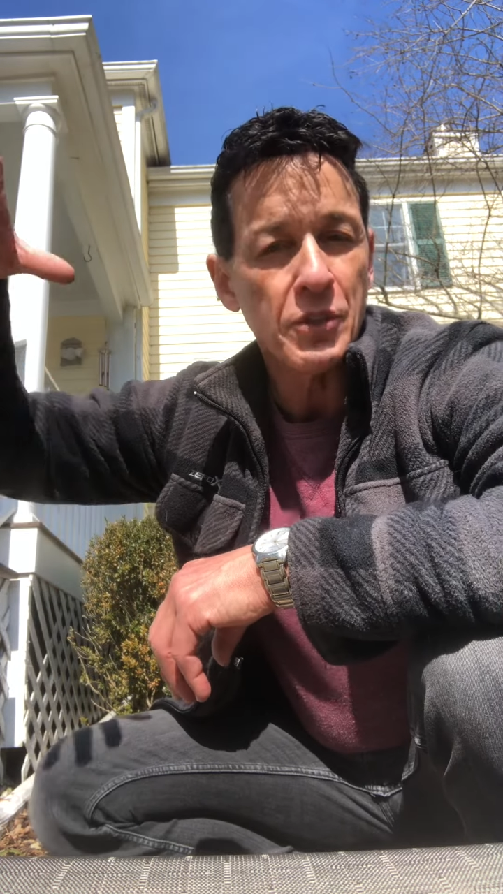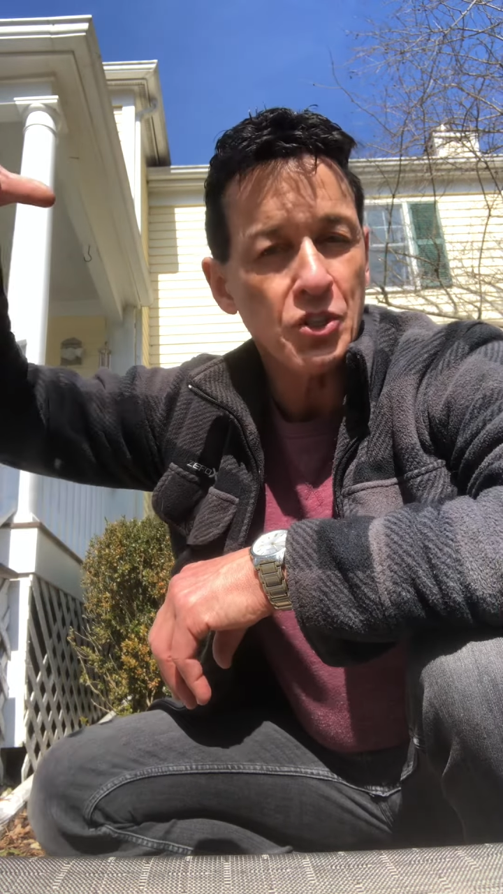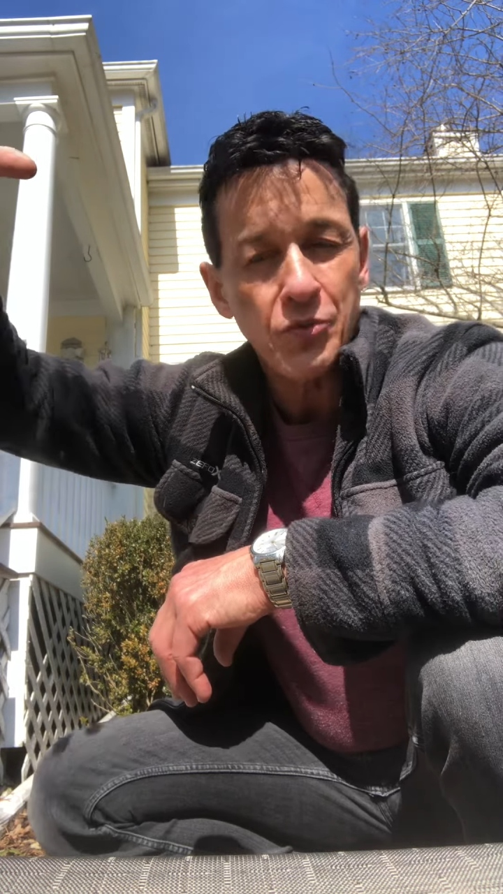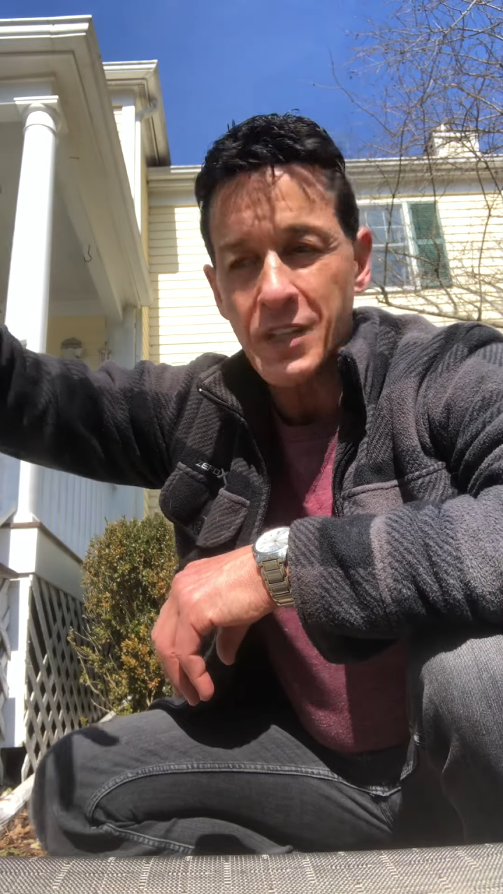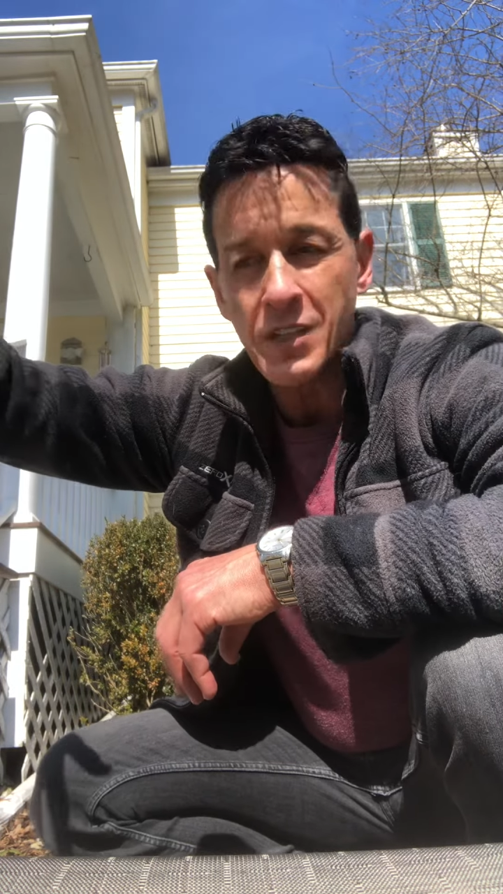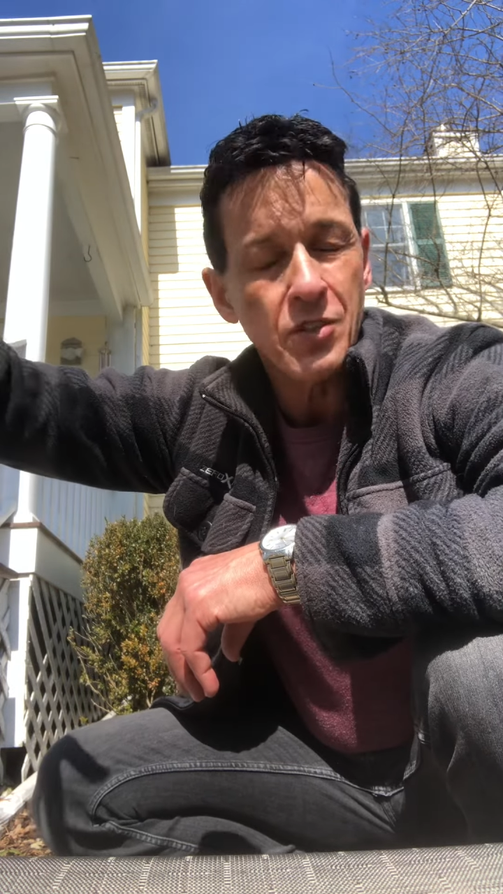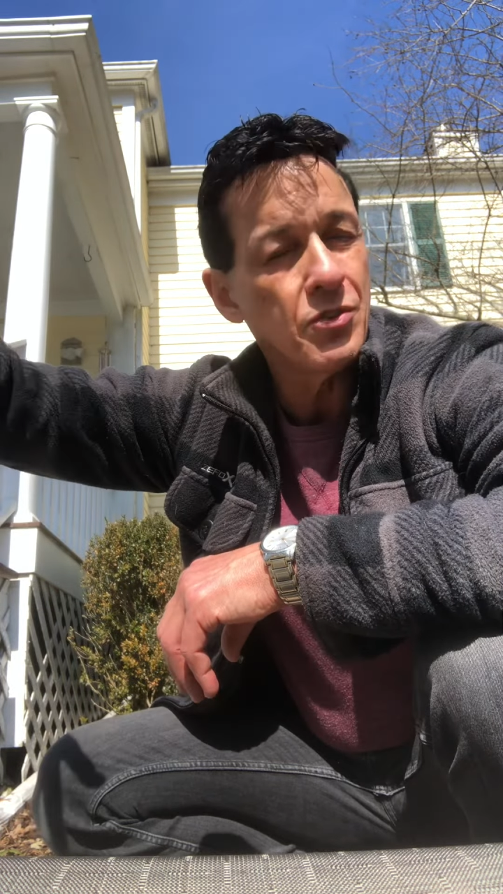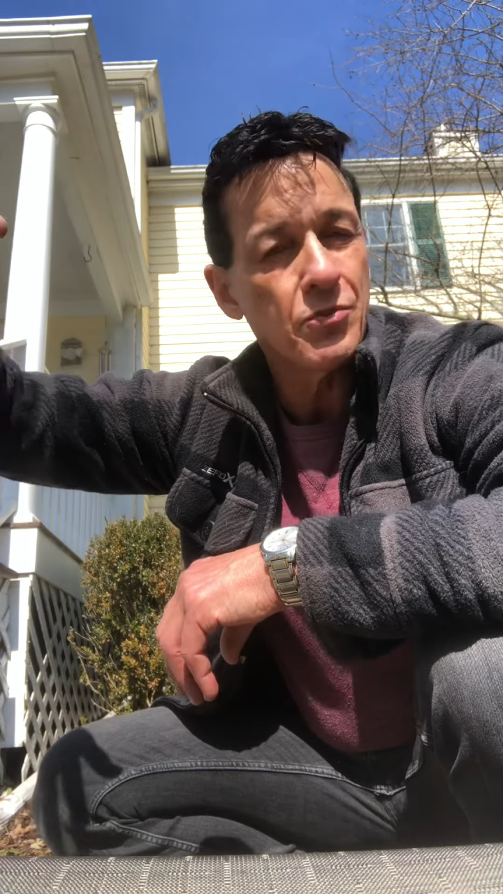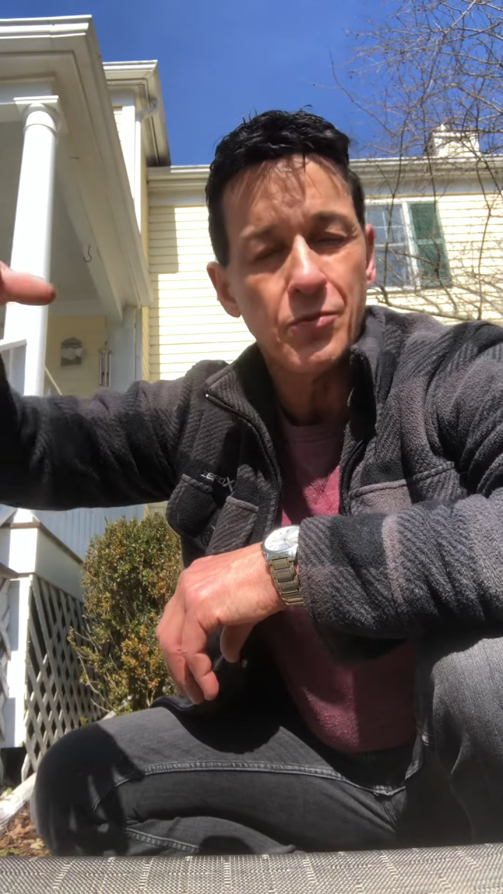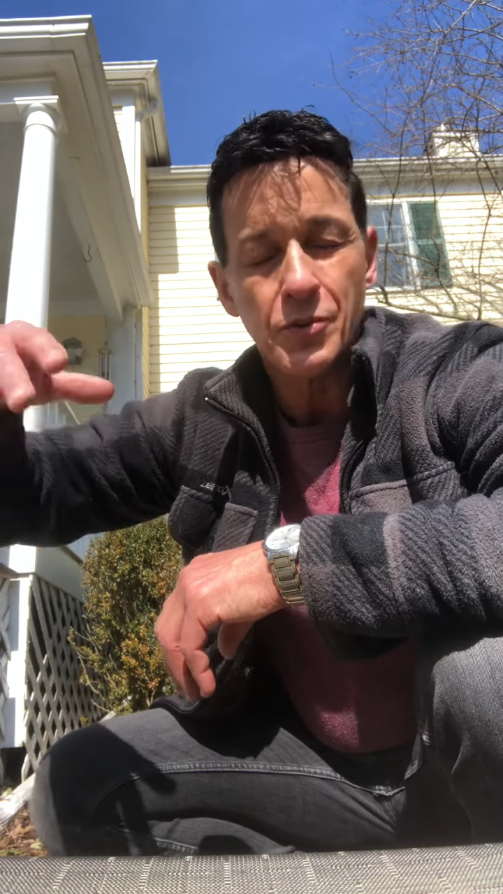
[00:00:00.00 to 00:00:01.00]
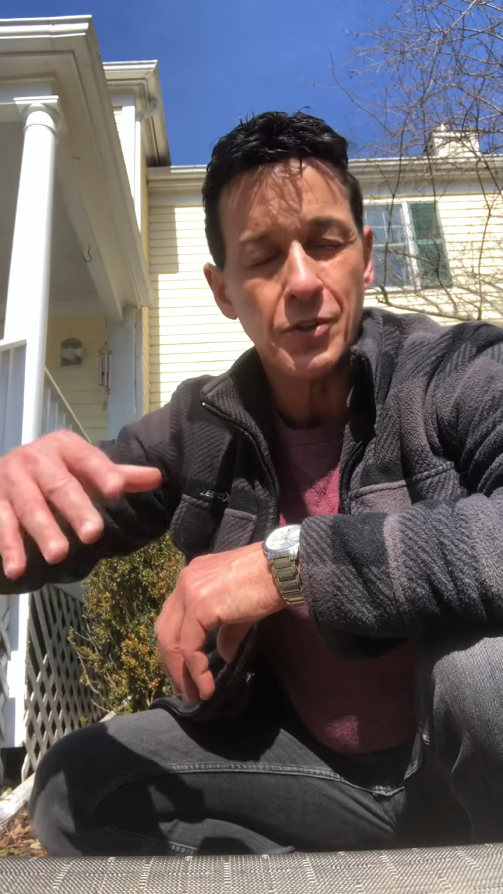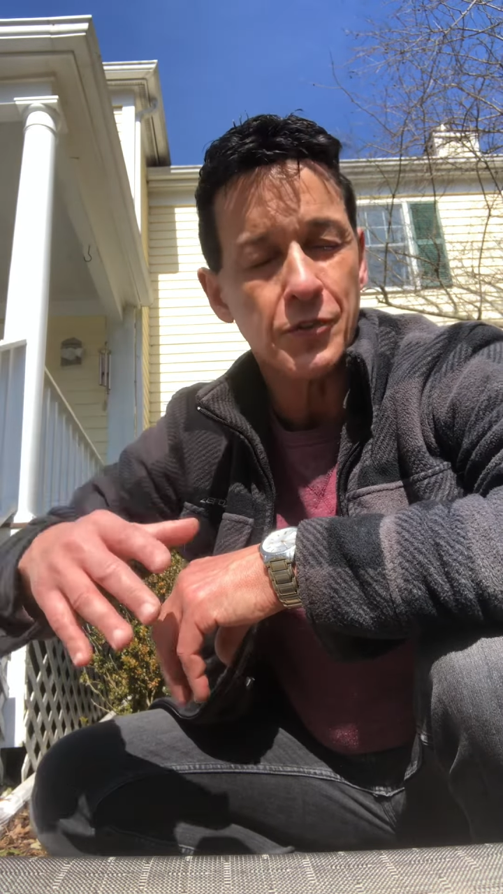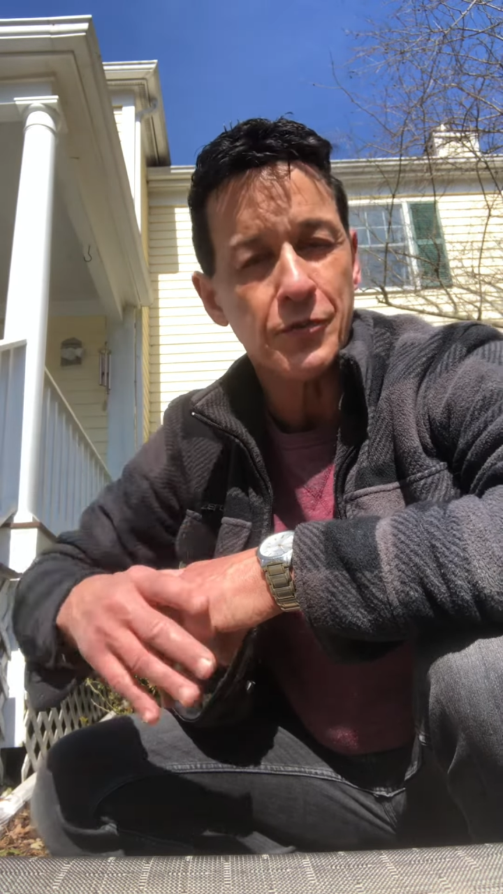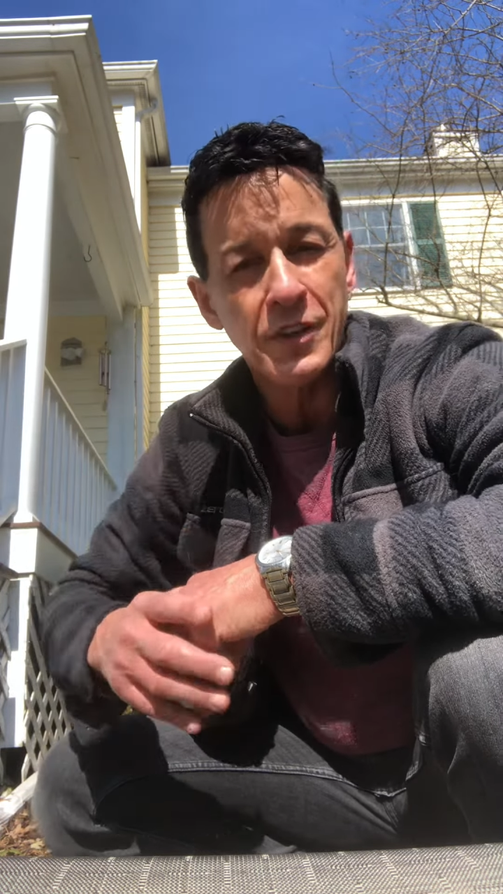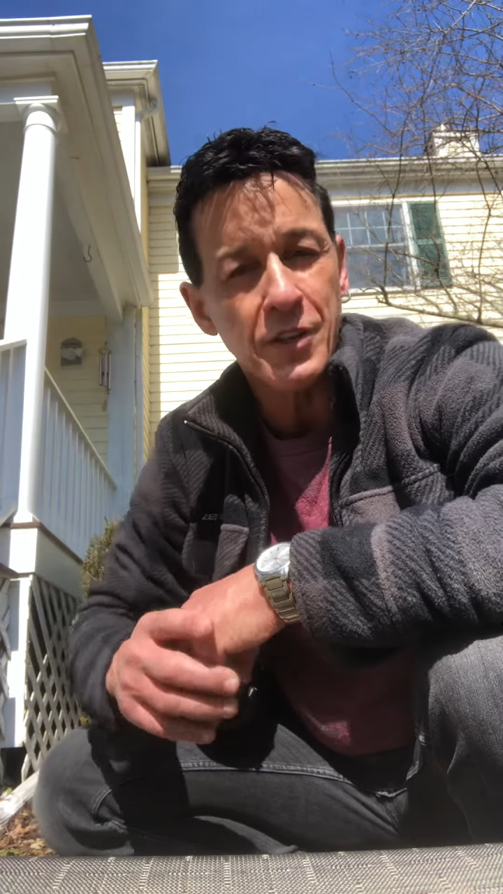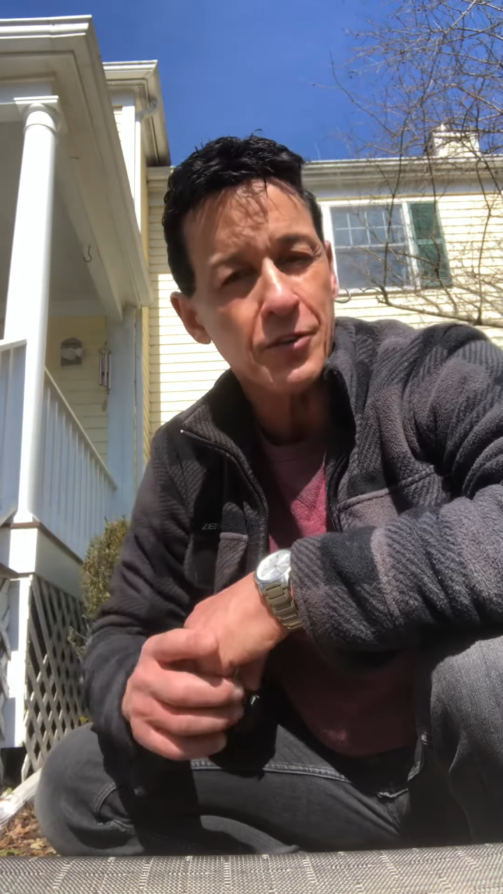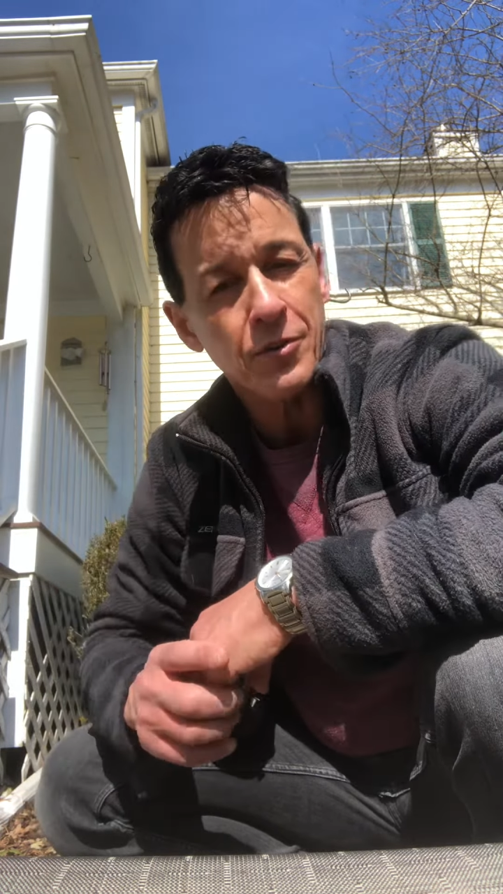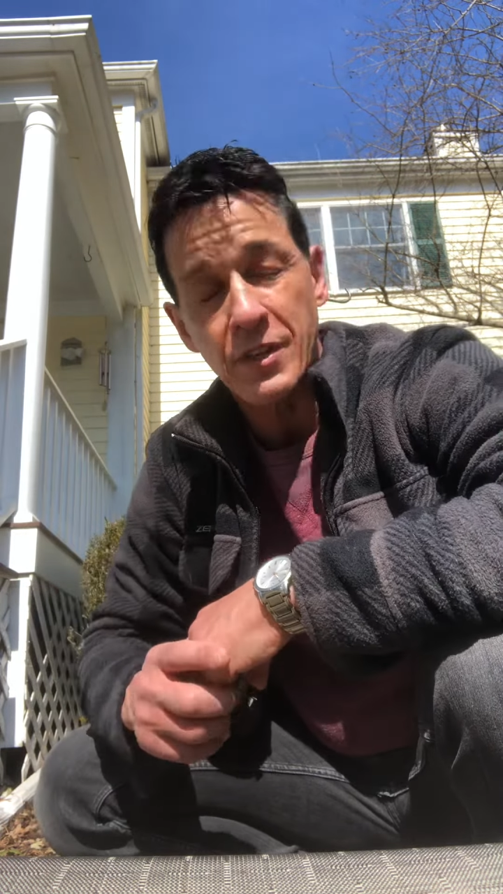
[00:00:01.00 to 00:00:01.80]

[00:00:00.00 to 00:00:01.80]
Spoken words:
tree to your feeder,